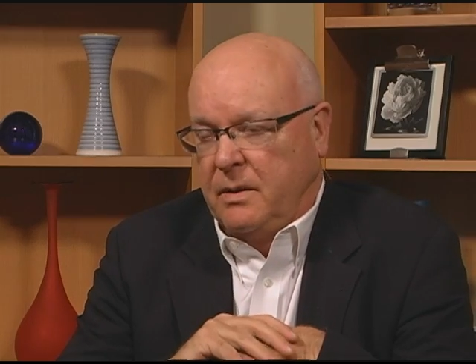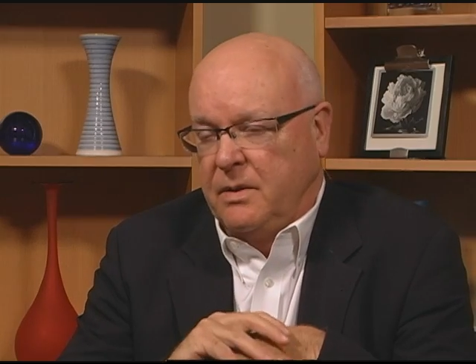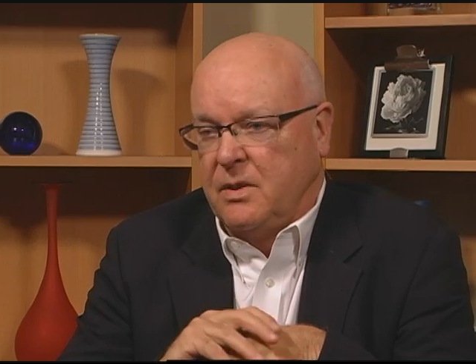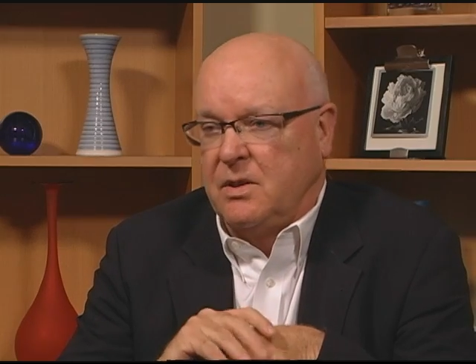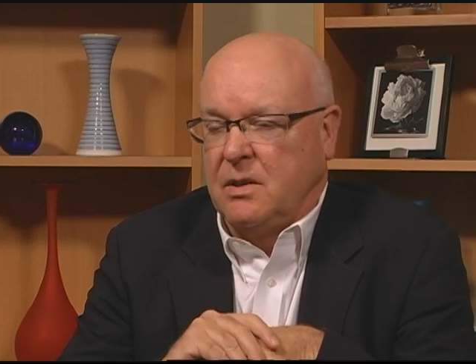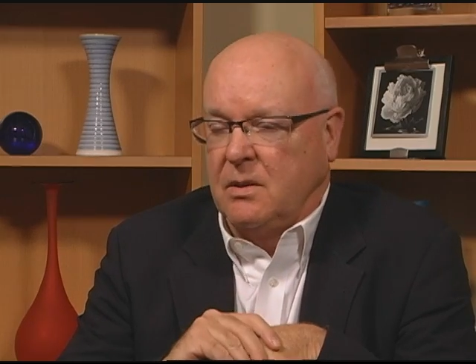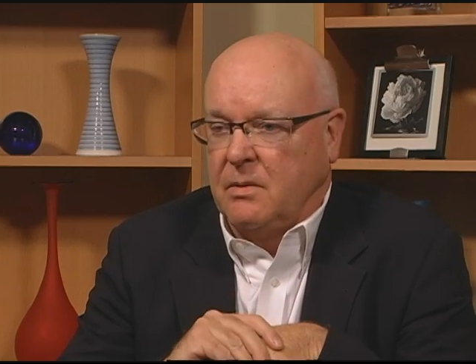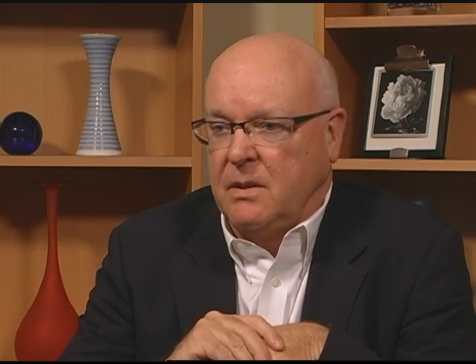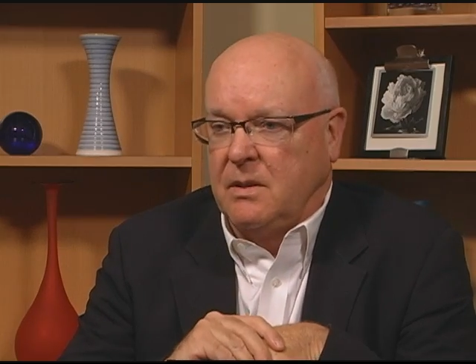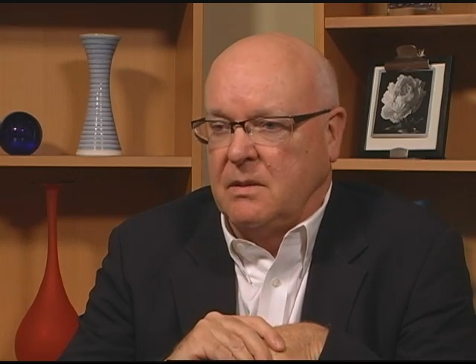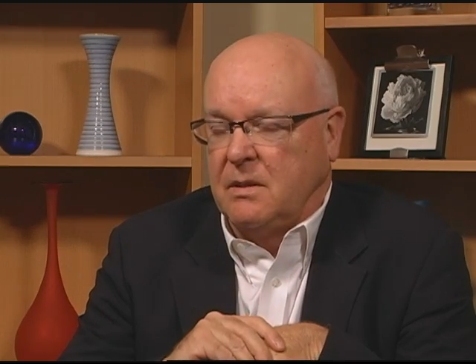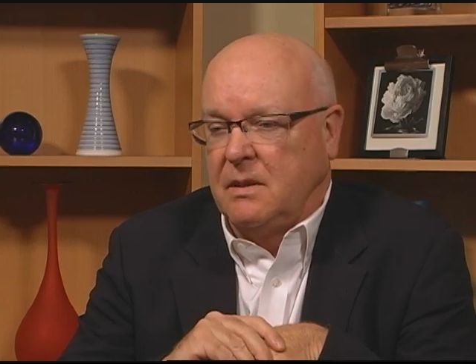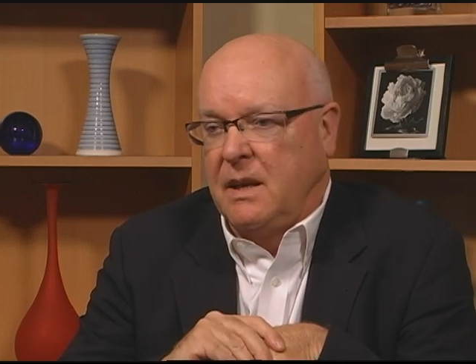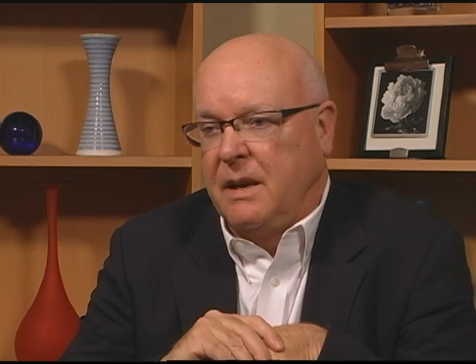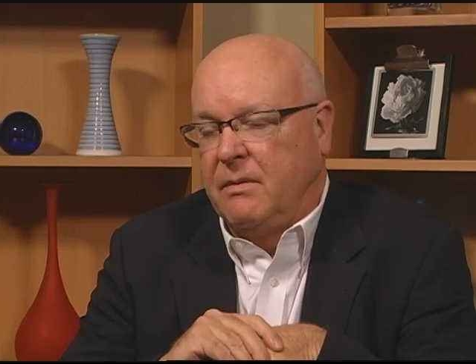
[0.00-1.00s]
in the
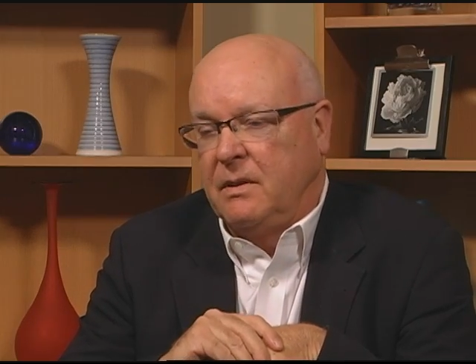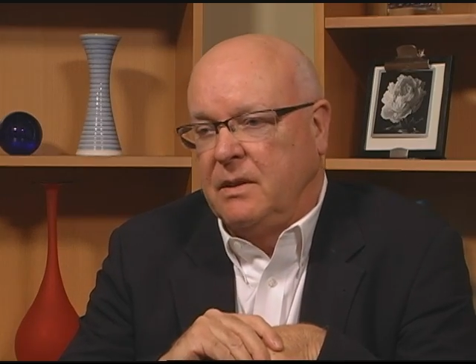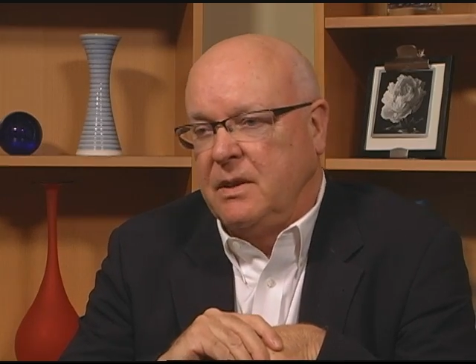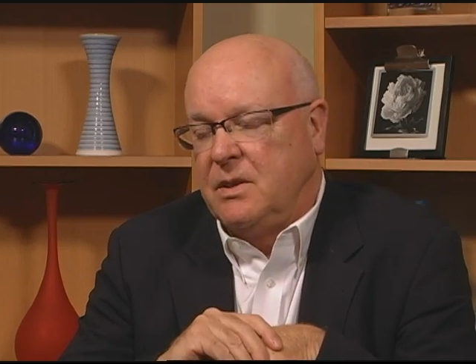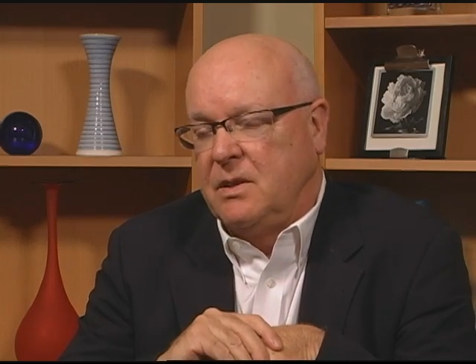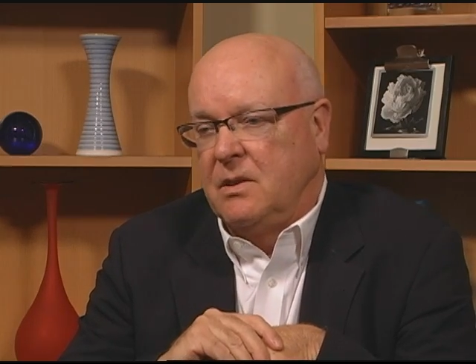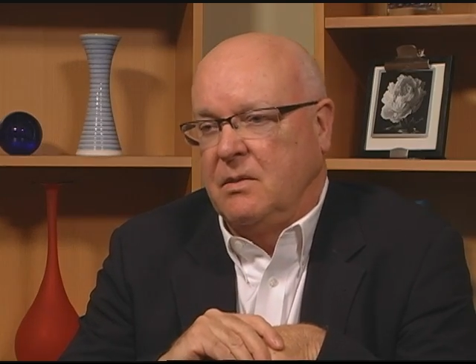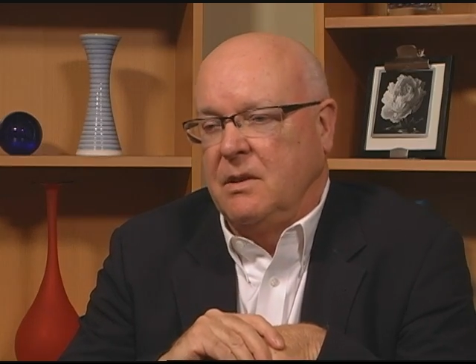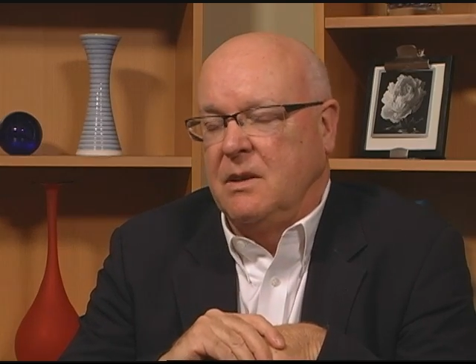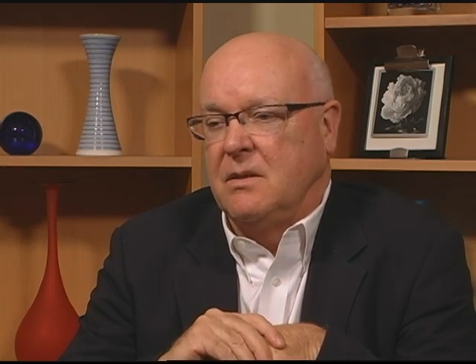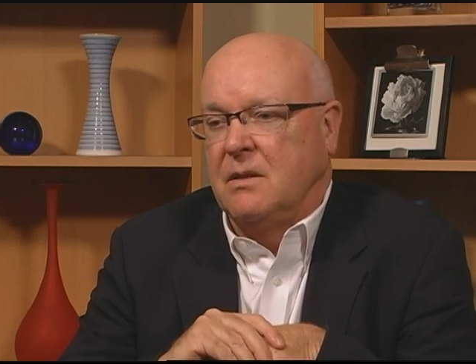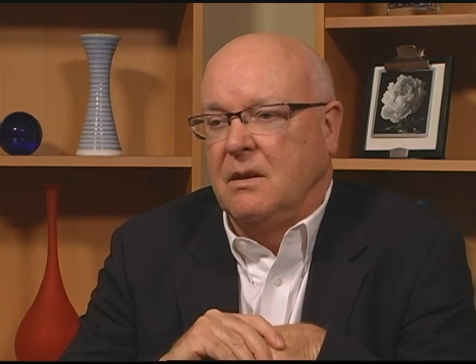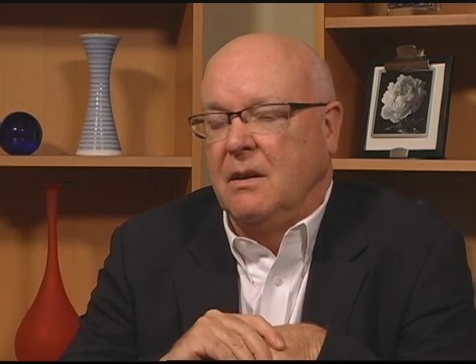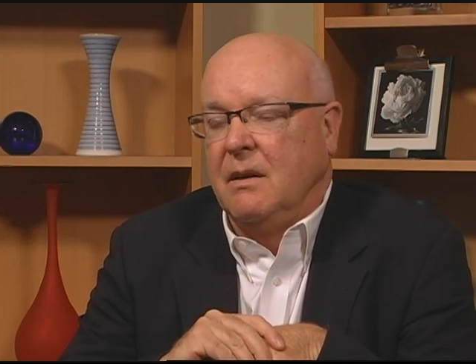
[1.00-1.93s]
series, the Ava Lee series.